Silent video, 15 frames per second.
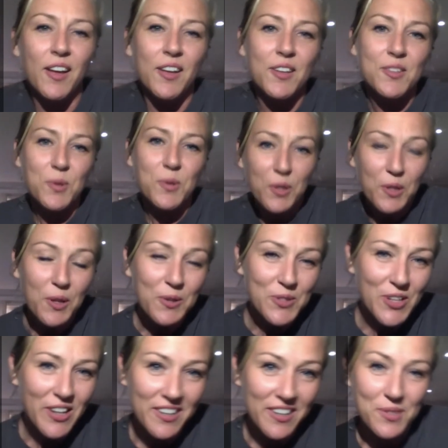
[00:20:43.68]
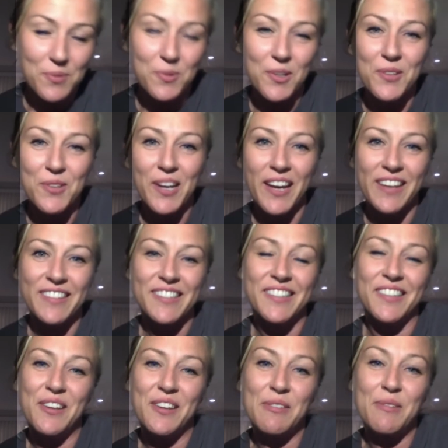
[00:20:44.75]
So in closing, I just want you guys to
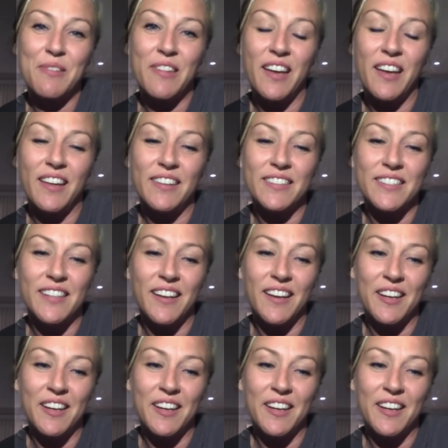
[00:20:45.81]
know that